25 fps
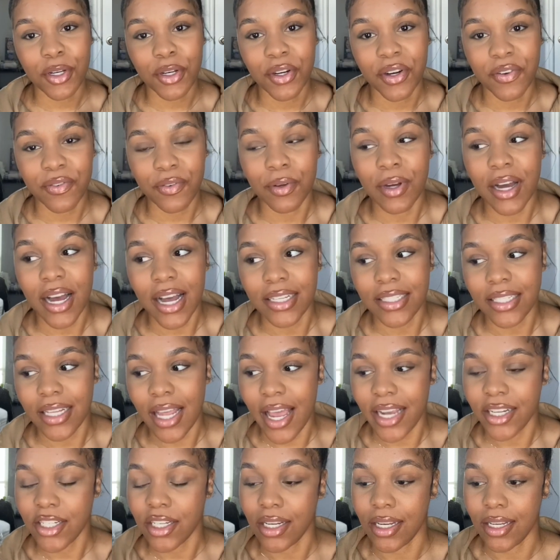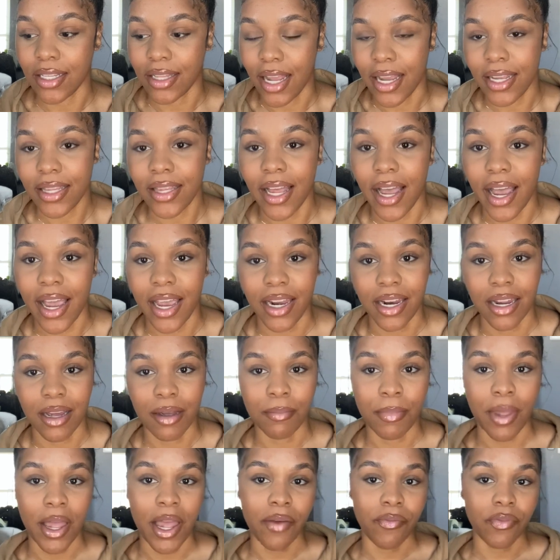if you guys actually like the item
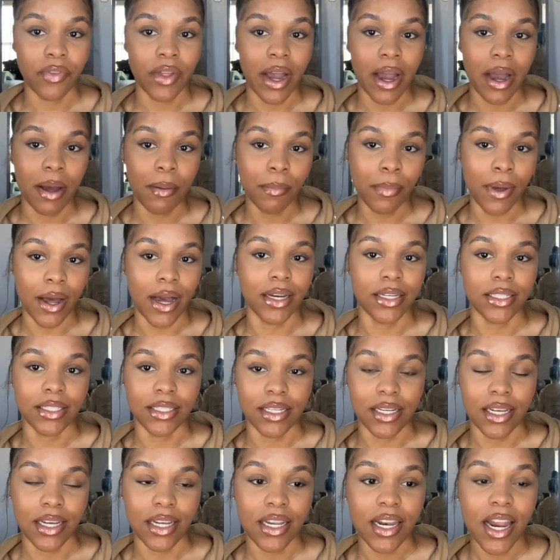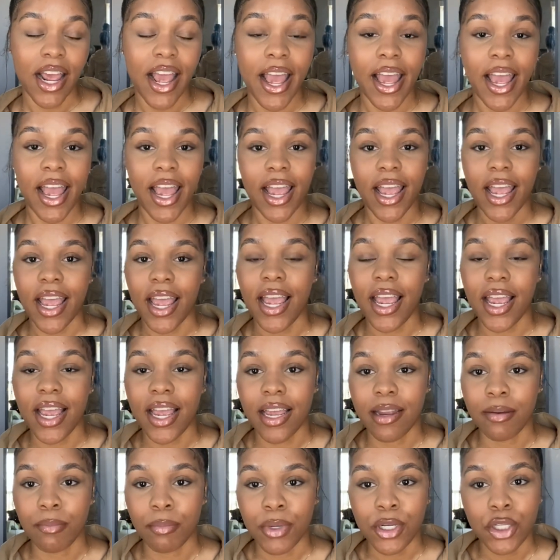after I unbox it,
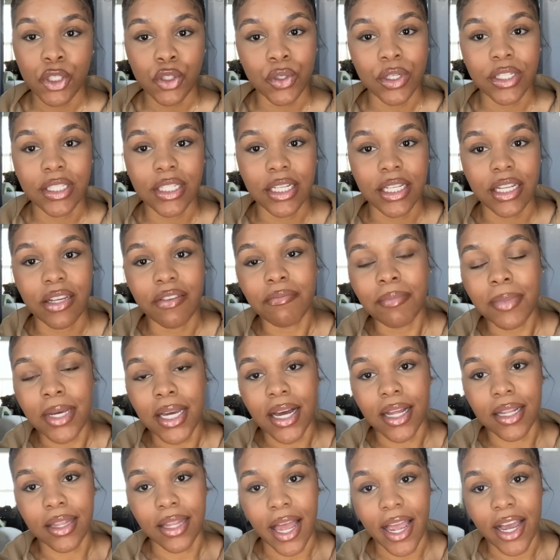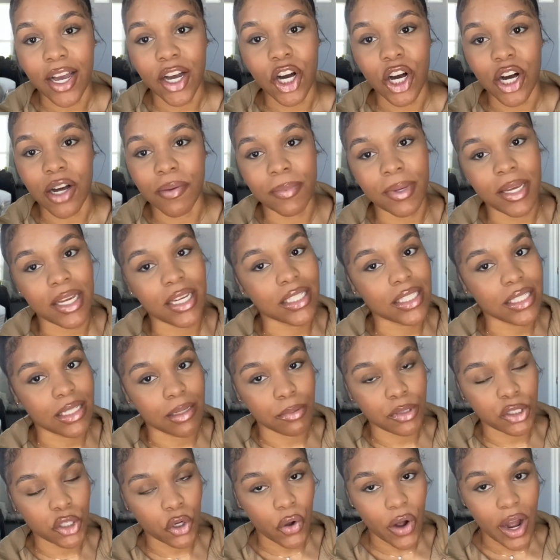and be sure to leave me a like, comment, and
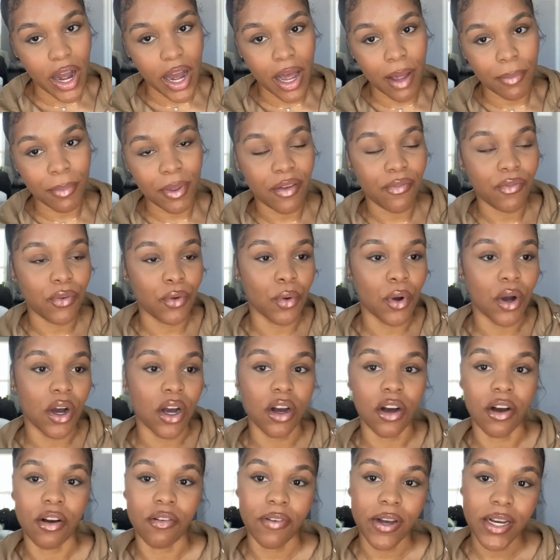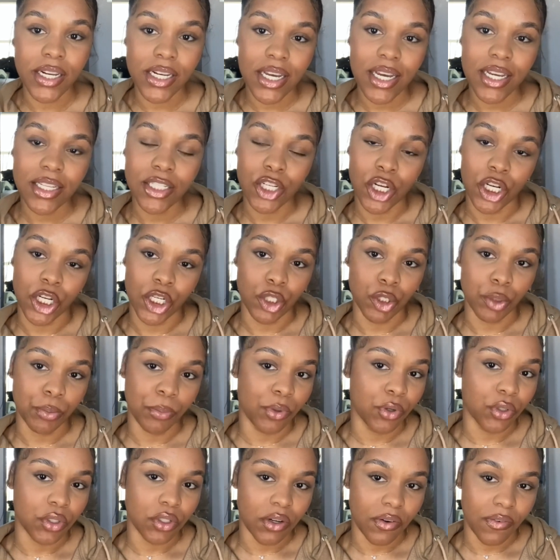subscribe if you aren't already. Turn those
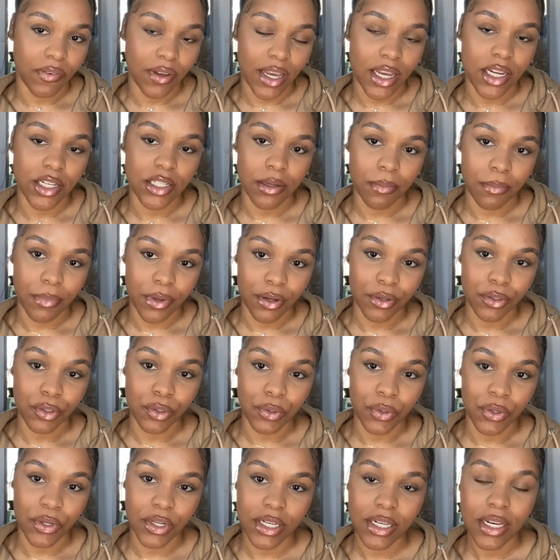post notification bells on.